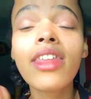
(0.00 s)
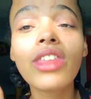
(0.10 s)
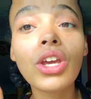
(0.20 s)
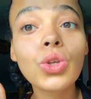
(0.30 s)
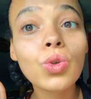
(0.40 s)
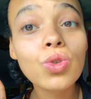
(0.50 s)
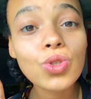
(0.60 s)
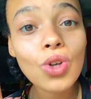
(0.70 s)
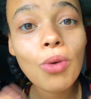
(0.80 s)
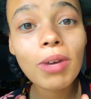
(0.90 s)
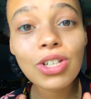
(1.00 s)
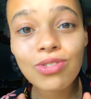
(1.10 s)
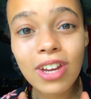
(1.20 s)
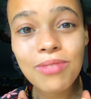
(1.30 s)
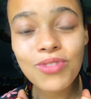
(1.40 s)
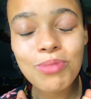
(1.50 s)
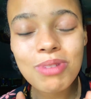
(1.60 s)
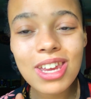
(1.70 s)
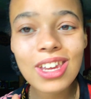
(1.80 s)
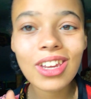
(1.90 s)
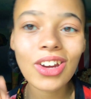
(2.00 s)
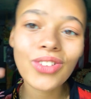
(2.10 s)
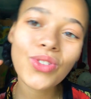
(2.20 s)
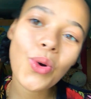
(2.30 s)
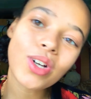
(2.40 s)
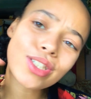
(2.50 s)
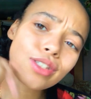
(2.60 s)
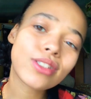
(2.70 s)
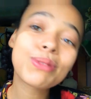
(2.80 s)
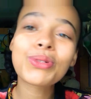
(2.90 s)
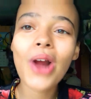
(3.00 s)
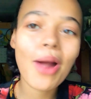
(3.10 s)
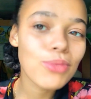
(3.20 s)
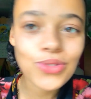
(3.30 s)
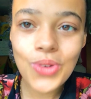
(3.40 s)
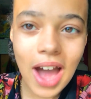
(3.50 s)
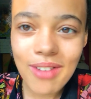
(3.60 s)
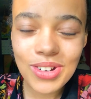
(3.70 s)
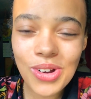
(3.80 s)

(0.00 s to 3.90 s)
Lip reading: Thank you so much, fam, for being here. Of course, to subscribe if you haven't